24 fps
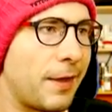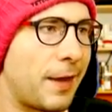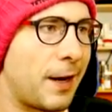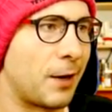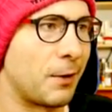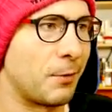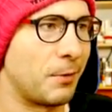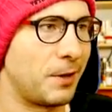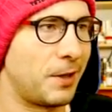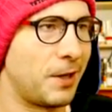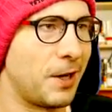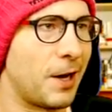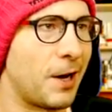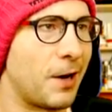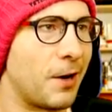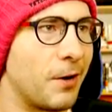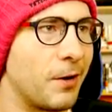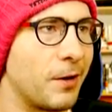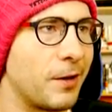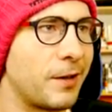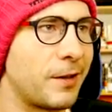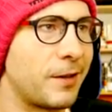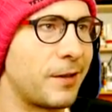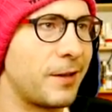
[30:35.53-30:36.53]
There we
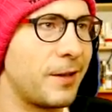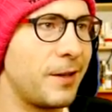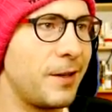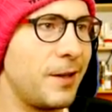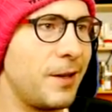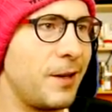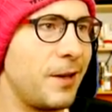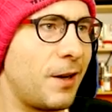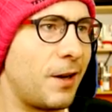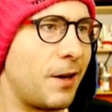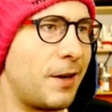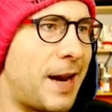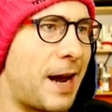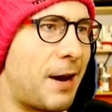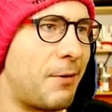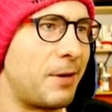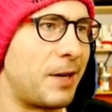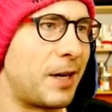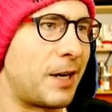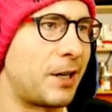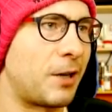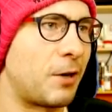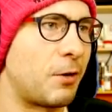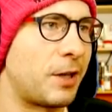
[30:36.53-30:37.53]
go. Oh, now
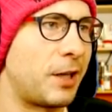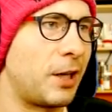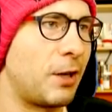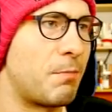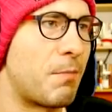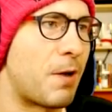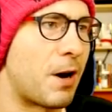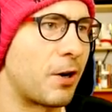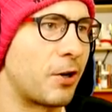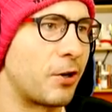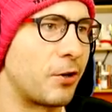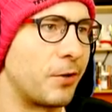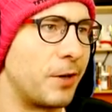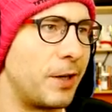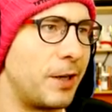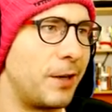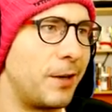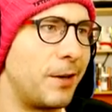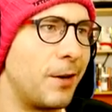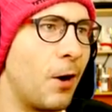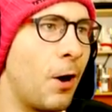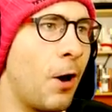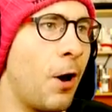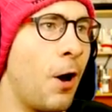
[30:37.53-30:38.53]
we gotta go kill
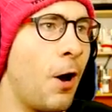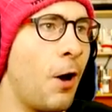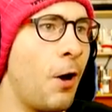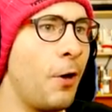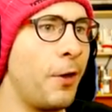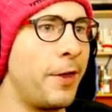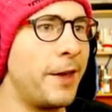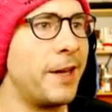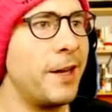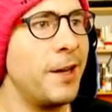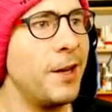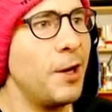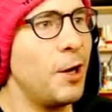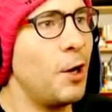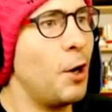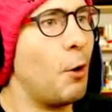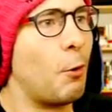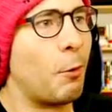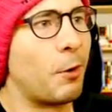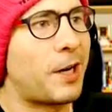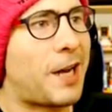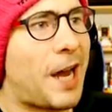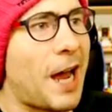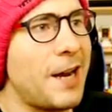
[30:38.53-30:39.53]
Marguerite.
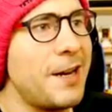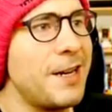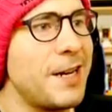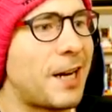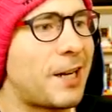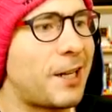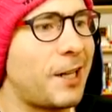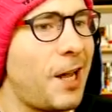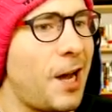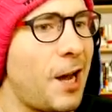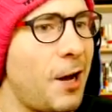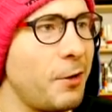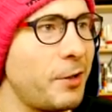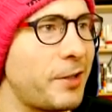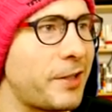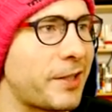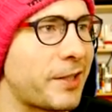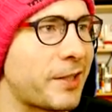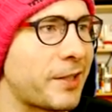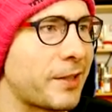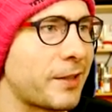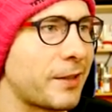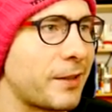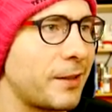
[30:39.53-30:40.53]
Oh, we're cutting it
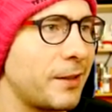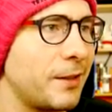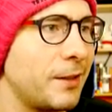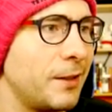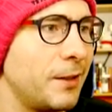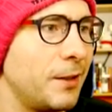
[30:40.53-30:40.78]
close!